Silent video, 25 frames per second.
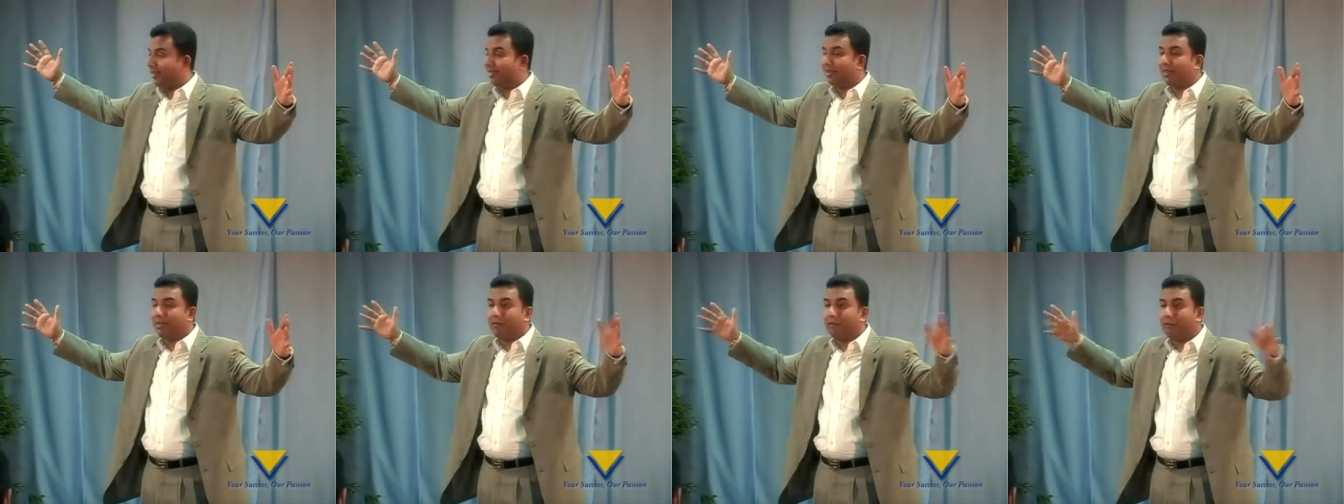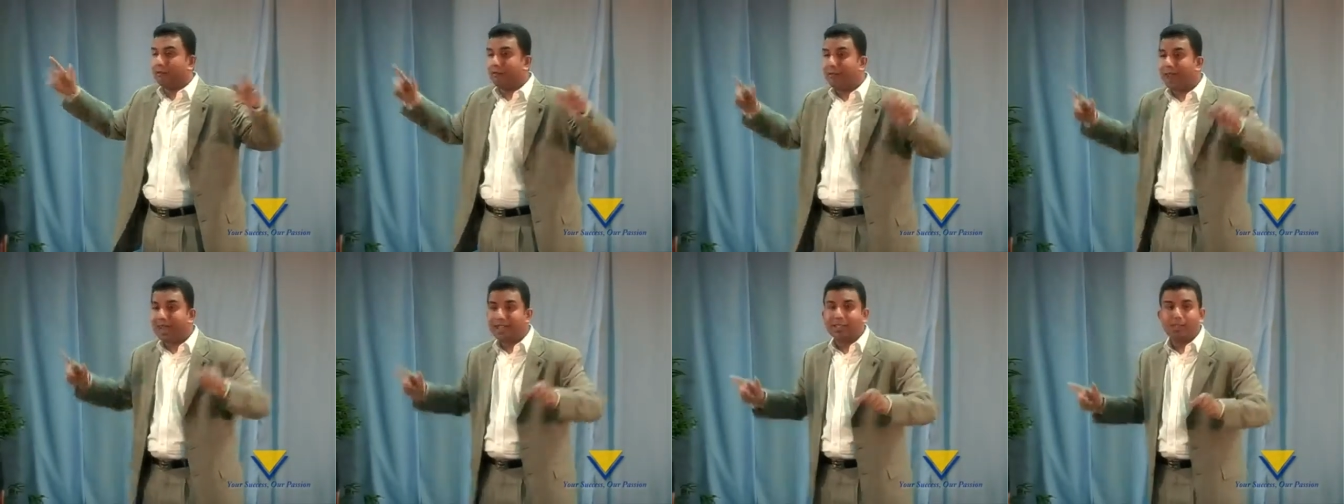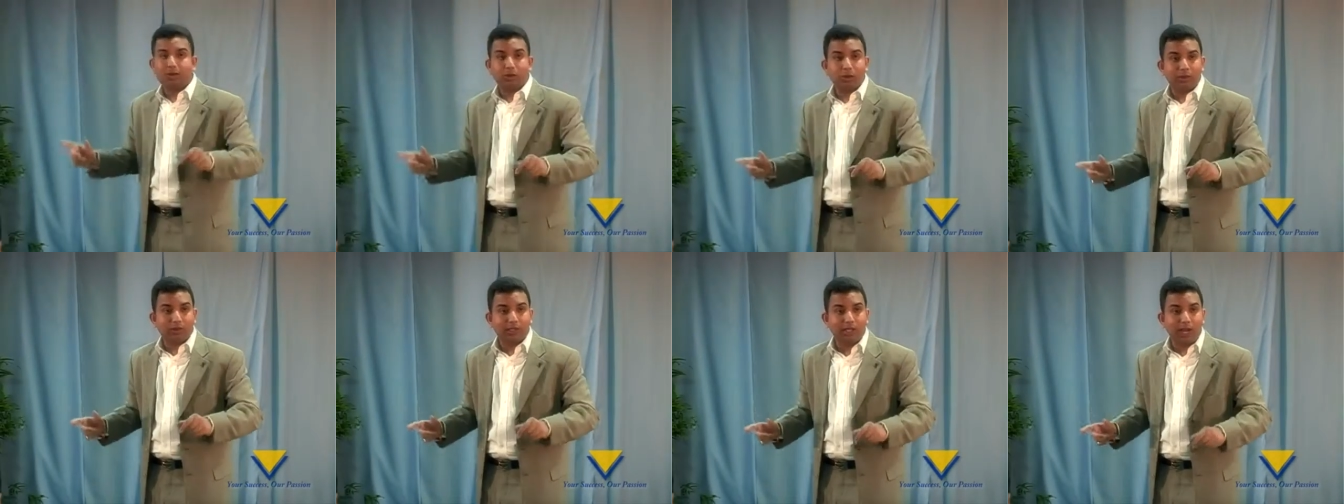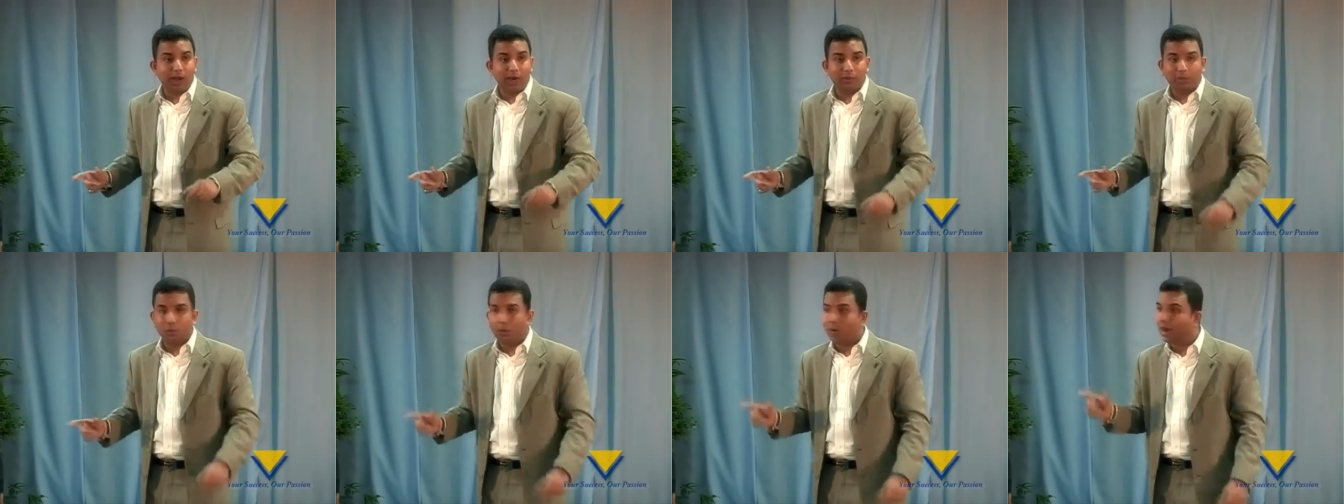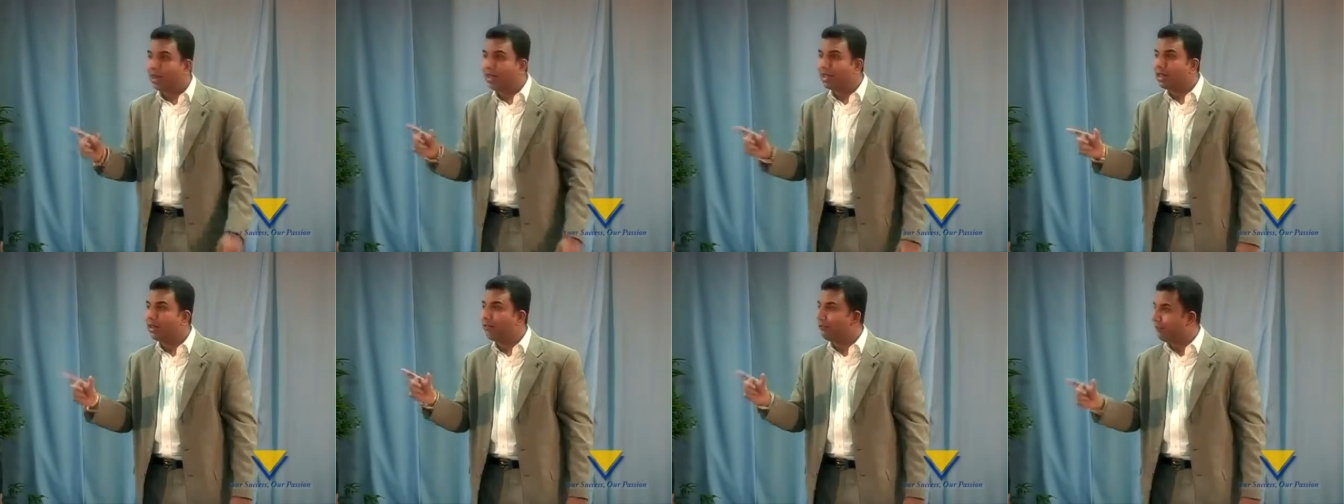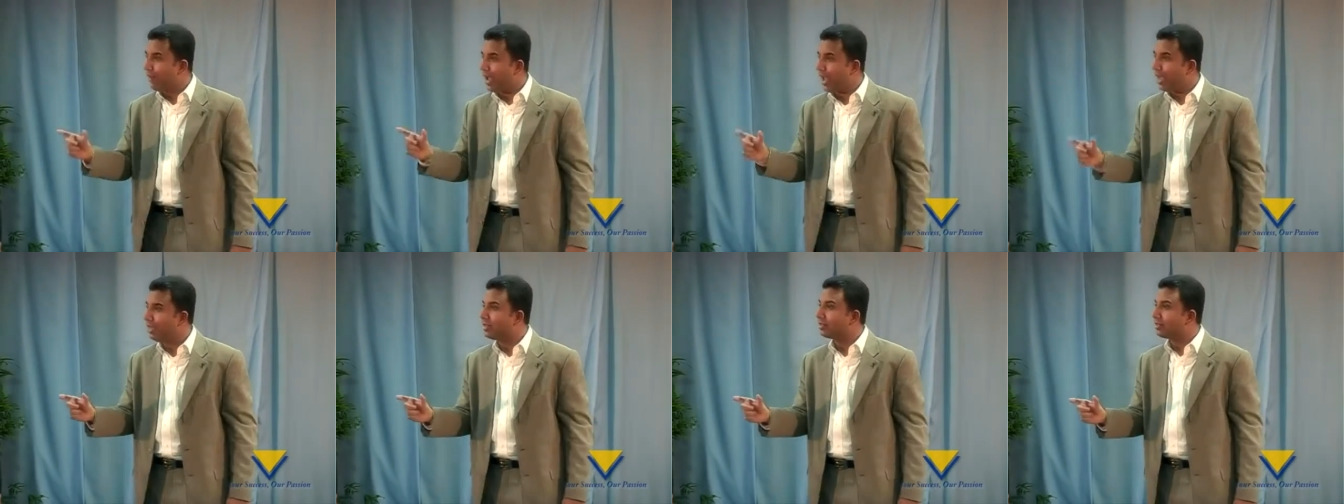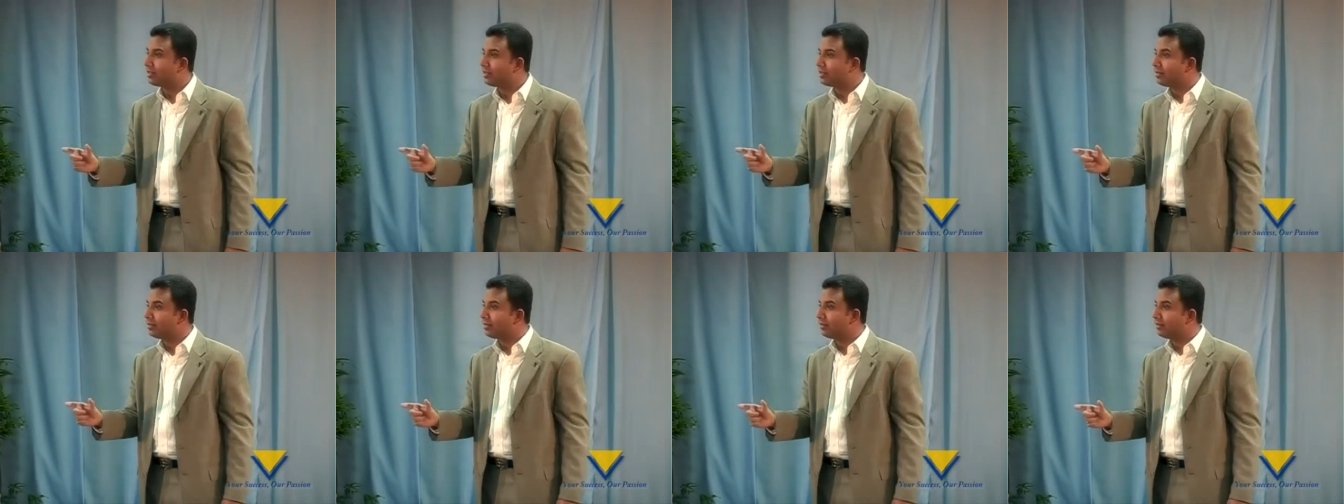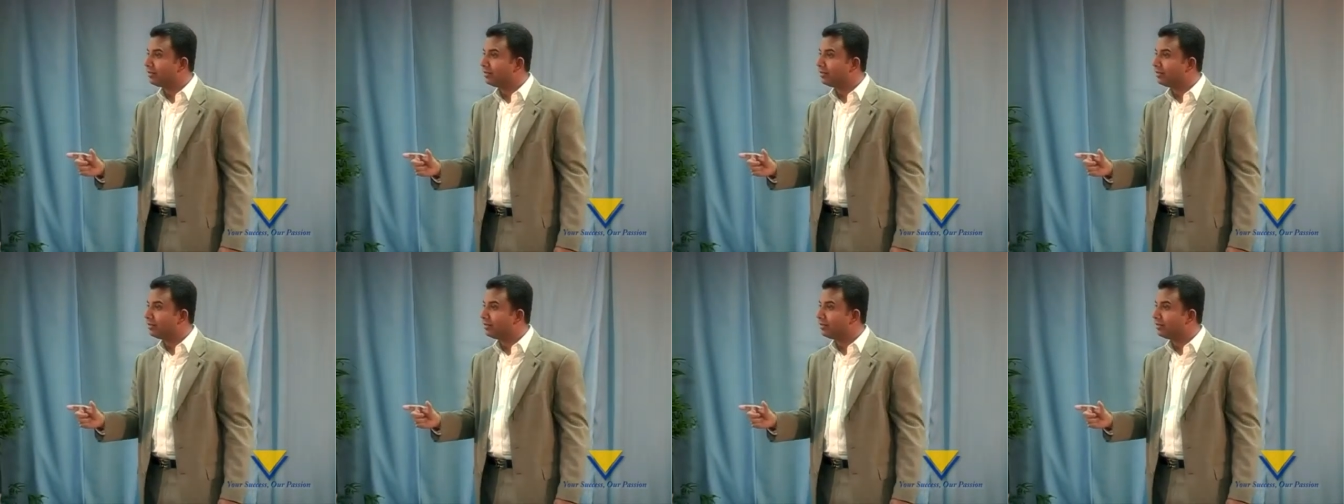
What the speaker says: the facts don't count. What are the facts?